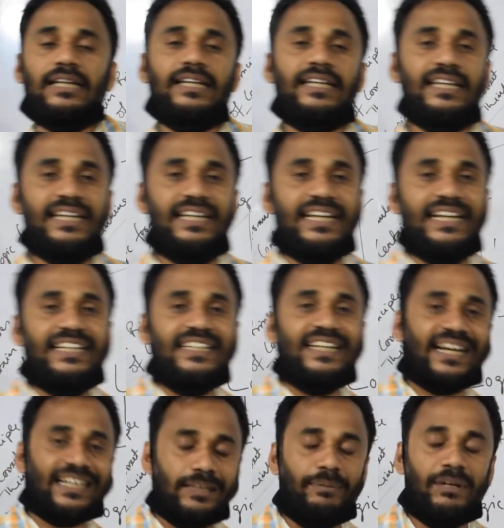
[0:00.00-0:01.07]
in a
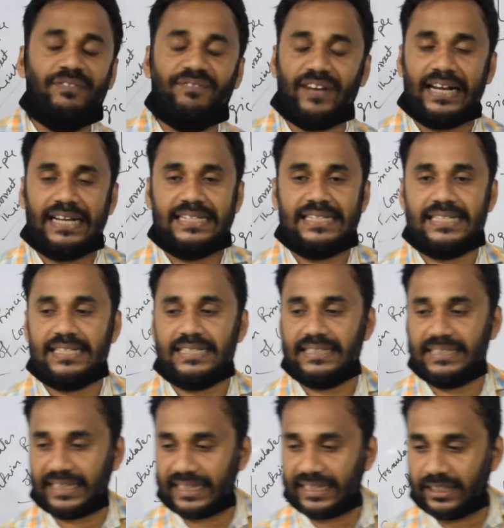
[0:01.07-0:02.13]
deductive inference,
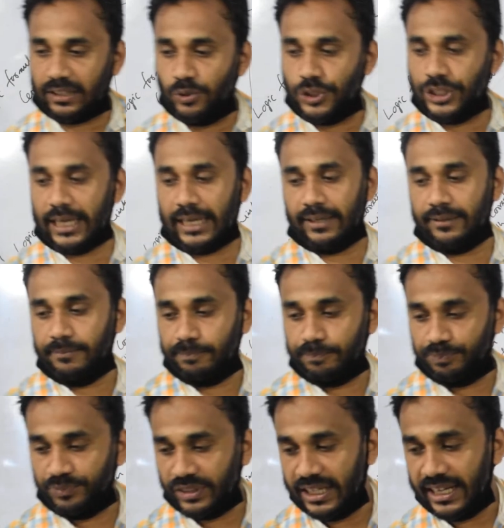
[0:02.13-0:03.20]
the conclusion
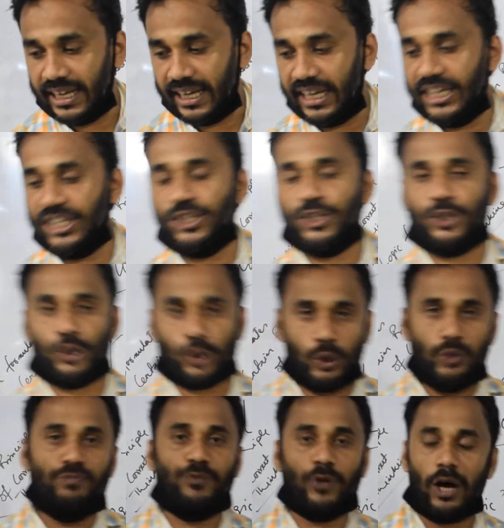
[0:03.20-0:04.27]
is
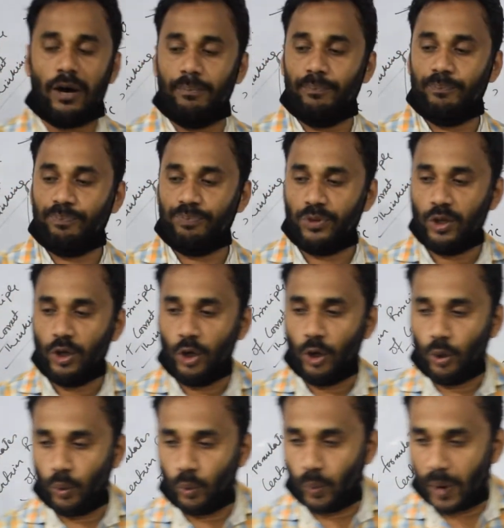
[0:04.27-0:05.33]
drawn
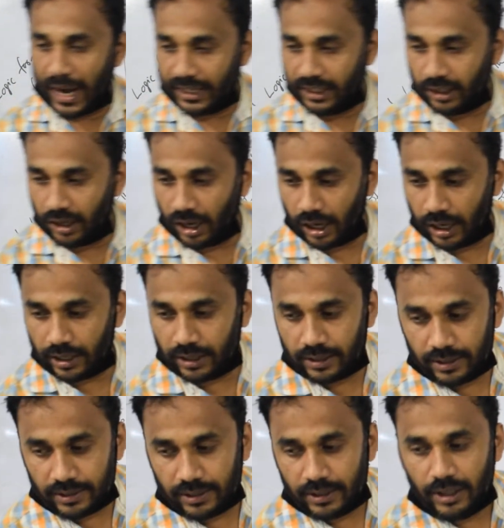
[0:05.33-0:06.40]
from one or
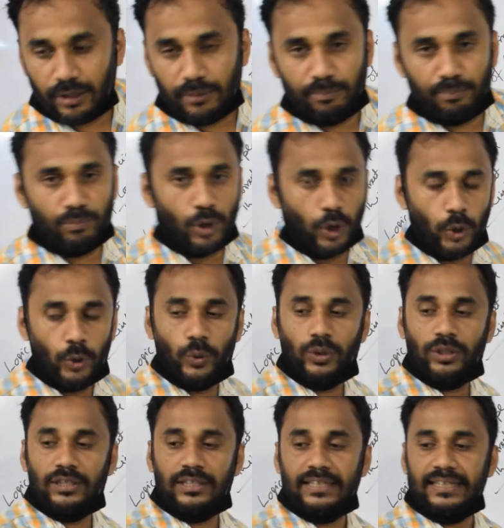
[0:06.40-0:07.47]

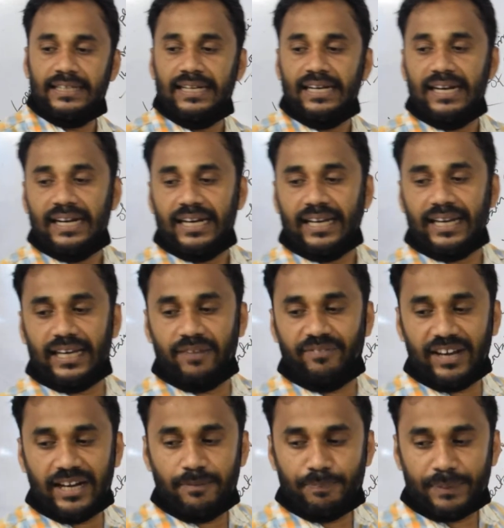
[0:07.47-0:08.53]
more
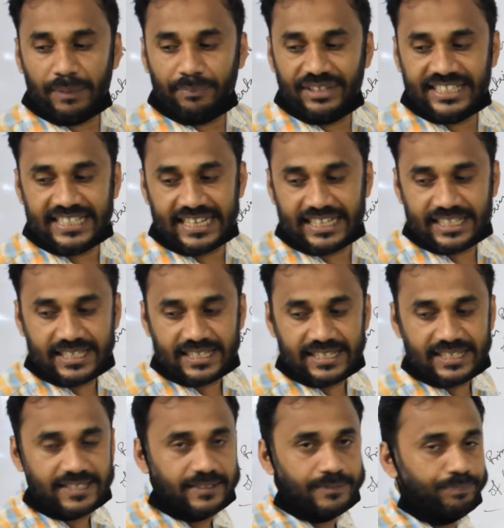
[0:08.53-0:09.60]
given
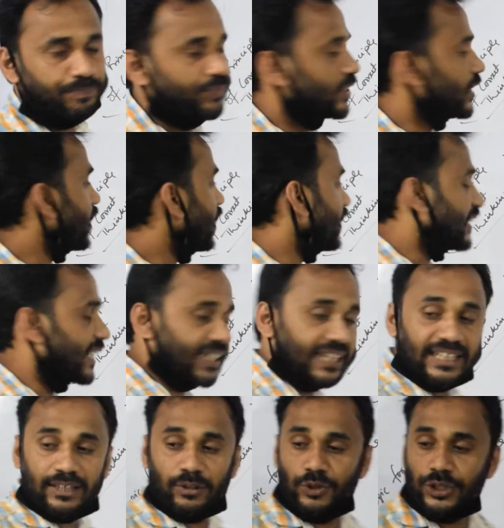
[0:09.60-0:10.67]
premises. The
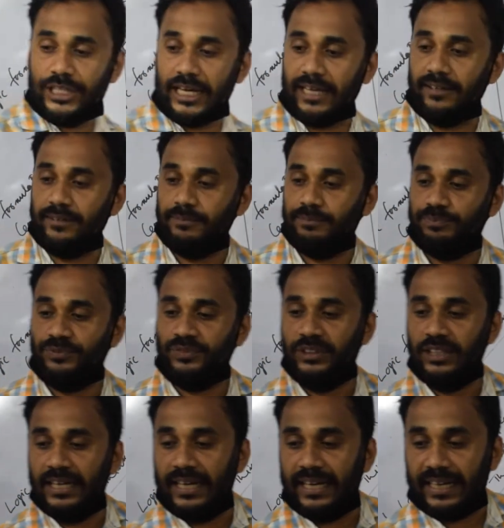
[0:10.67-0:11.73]
conclusion
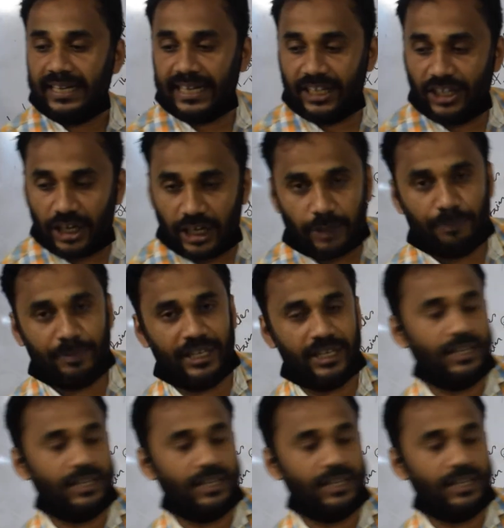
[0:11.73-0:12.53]
cannot be